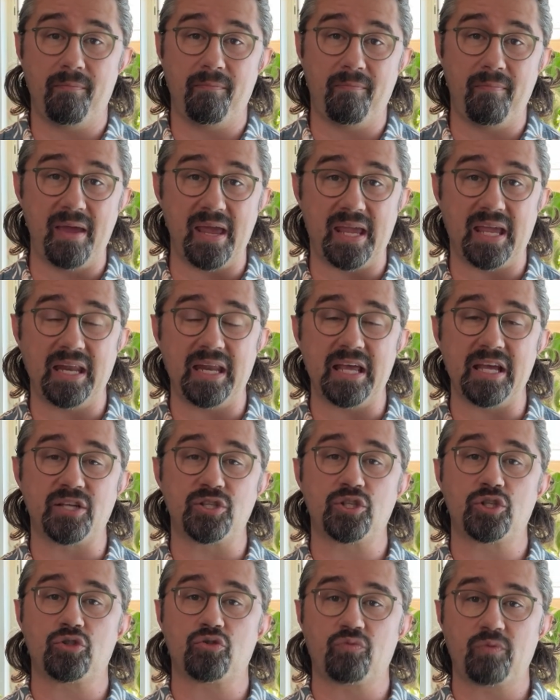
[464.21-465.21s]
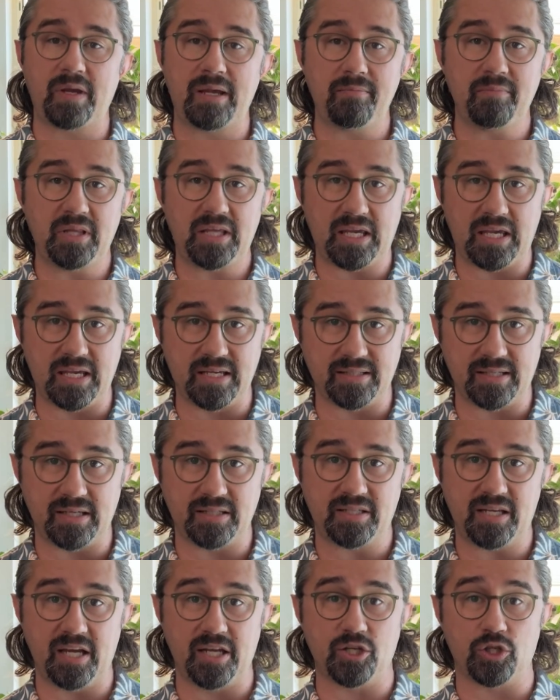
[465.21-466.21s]
make it extremely easy
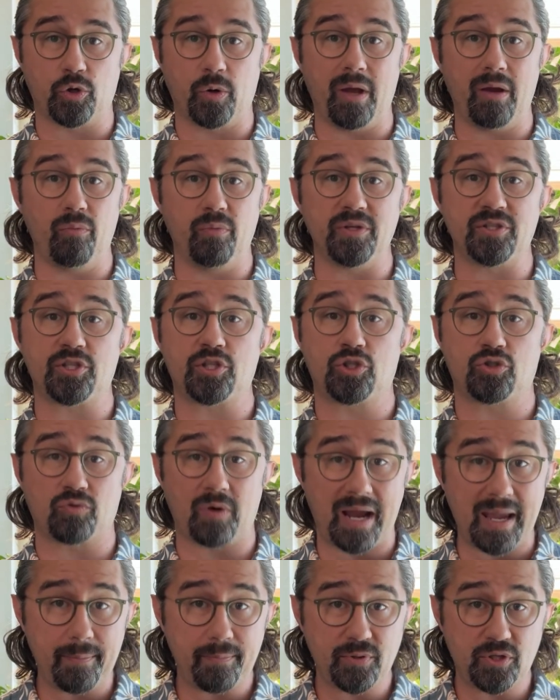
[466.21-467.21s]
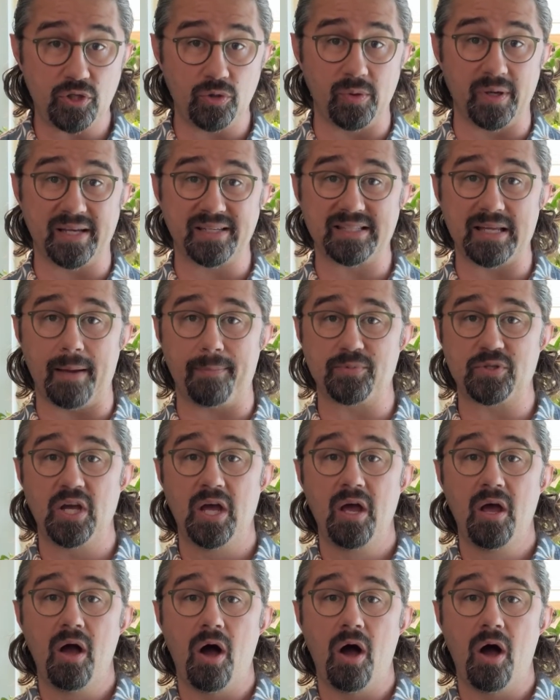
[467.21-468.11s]
to integrate with Stripe to accept